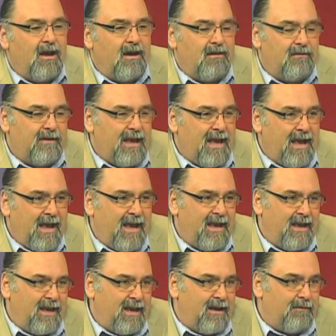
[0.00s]
of
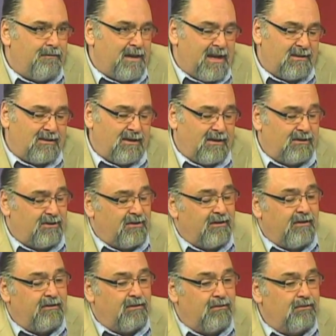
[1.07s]
a best case
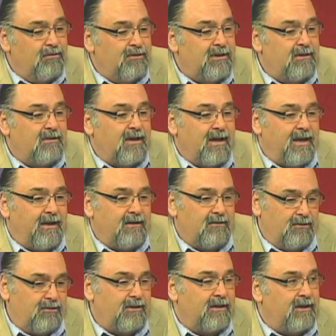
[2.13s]
scenario losing di-
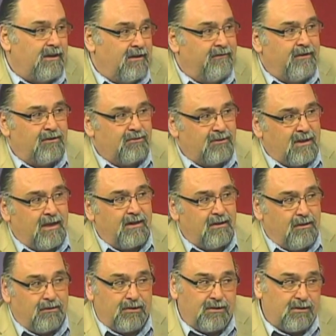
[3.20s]
losing an individual's
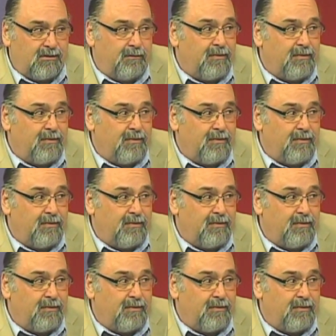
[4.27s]
diagnosis,